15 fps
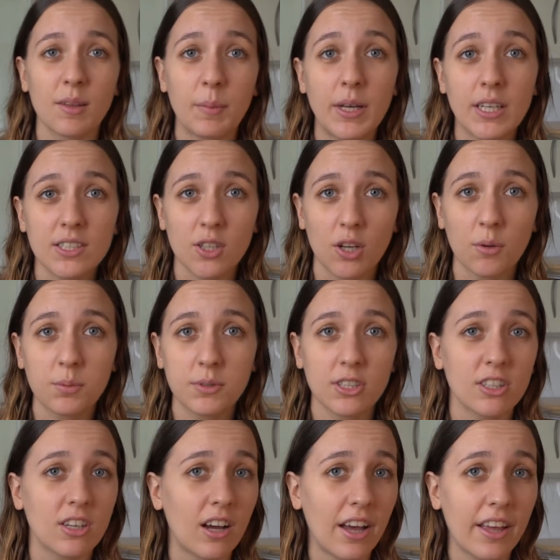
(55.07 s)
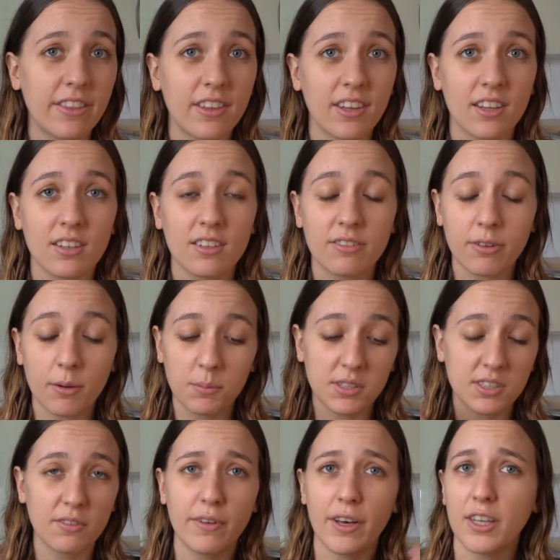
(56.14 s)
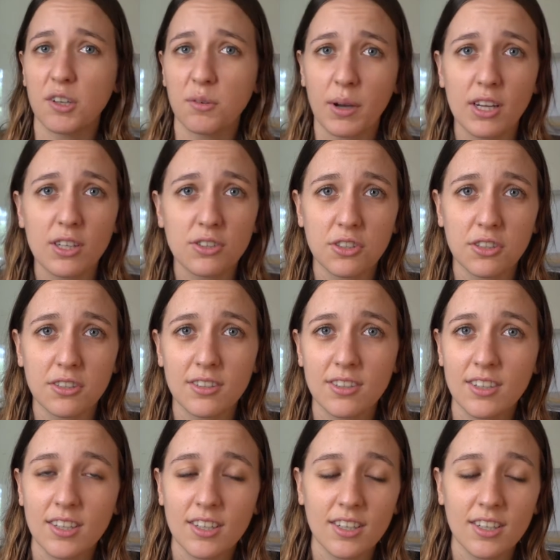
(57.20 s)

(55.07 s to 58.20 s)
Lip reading: best option I think from this evaluation